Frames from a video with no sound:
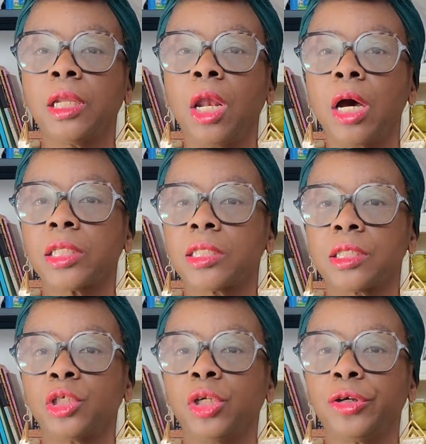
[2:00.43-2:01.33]
lots
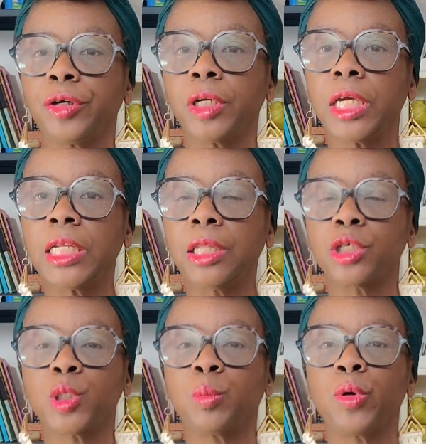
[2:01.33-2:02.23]
to learn in
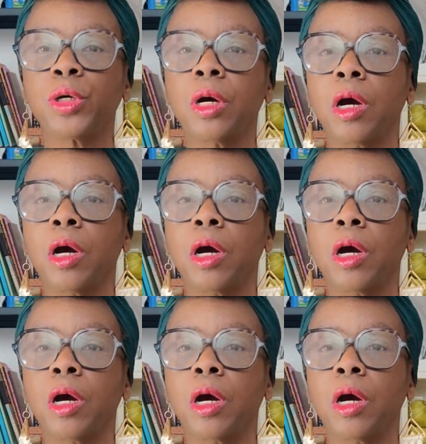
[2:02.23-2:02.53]
this book,